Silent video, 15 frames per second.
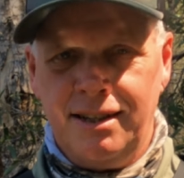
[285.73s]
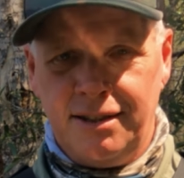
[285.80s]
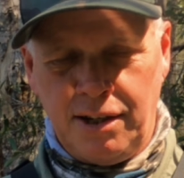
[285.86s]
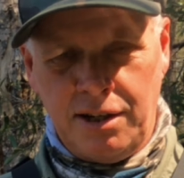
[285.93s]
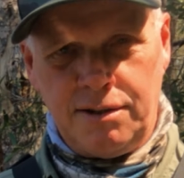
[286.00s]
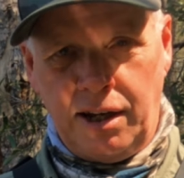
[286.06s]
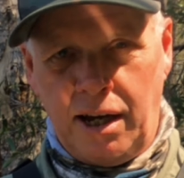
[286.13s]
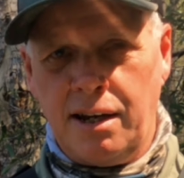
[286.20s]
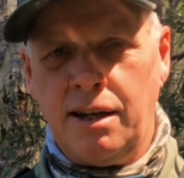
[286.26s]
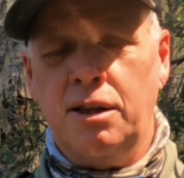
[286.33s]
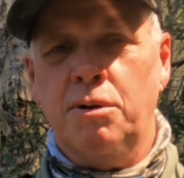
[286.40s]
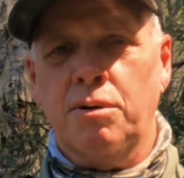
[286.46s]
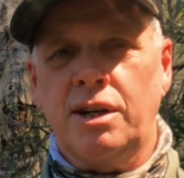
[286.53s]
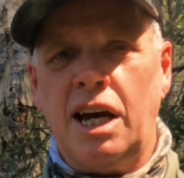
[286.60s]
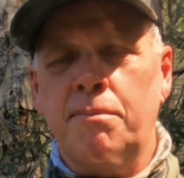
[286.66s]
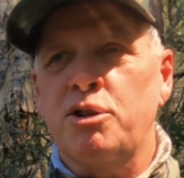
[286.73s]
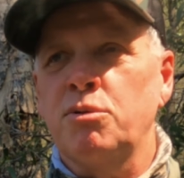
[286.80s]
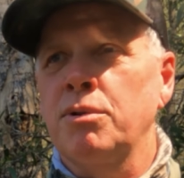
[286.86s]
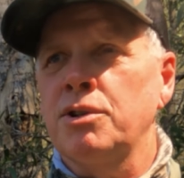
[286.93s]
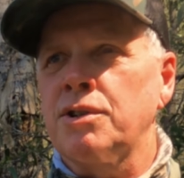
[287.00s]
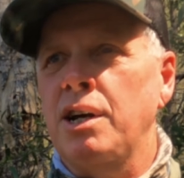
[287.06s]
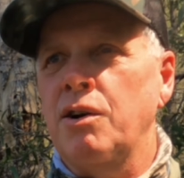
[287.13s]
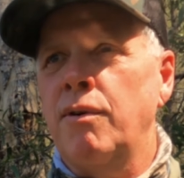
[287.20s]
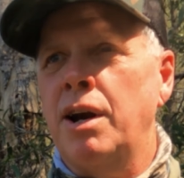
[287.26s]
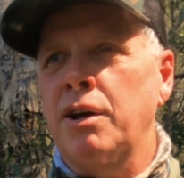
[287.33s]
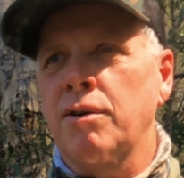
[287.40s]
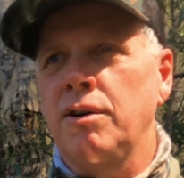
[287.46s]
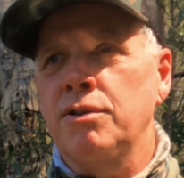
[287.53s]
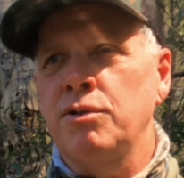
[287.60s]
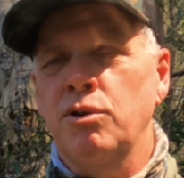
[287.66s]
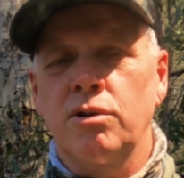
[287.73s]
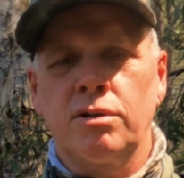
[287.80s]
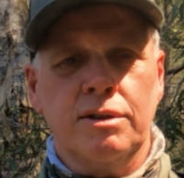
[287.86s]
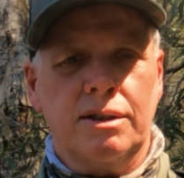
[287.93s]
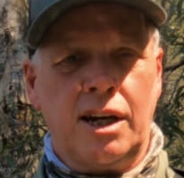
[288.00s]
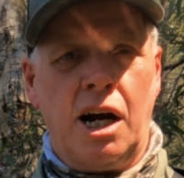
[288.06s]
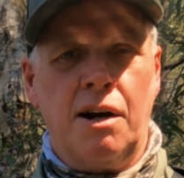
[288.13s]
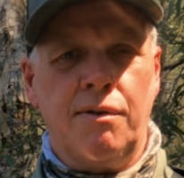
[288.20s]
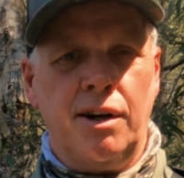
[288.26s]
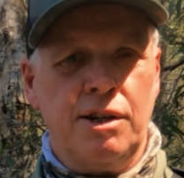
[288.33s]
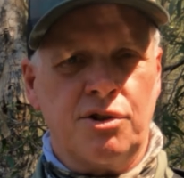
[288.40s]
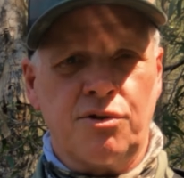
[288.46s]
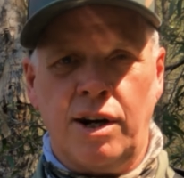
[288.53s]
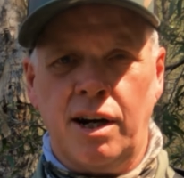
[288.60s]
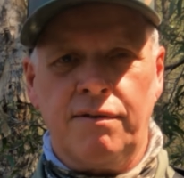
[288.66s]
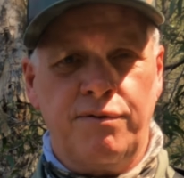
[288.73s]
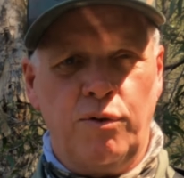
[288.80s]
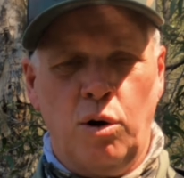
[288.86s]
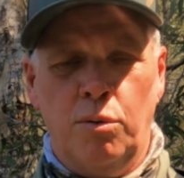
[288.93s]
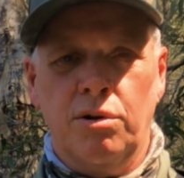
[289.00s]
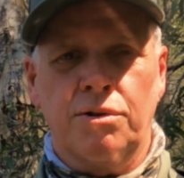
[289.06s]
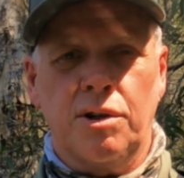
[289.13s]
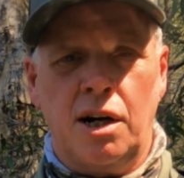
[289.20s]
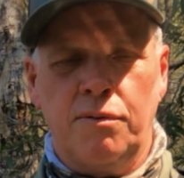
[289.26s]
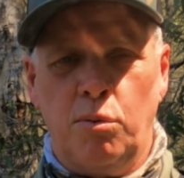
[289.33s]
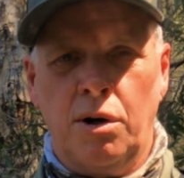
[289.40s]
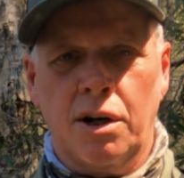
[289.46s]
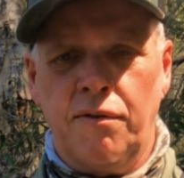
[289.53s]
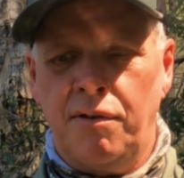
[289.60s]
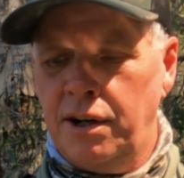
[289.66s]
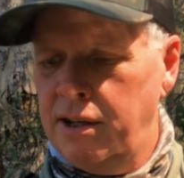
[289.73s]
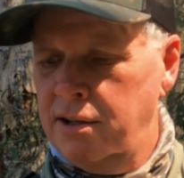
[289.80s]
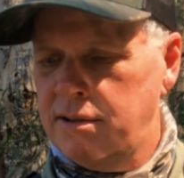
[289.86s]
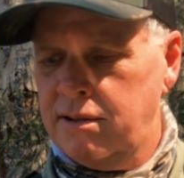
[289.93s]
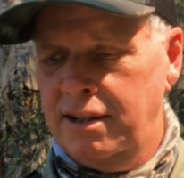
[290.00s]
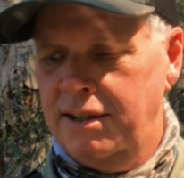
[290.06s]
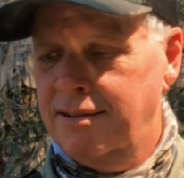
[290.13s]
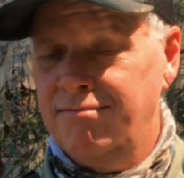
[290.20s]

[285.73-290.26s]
just to get your little capsule machine running on your caravan, truck, 4-wheel drive or whatever it is.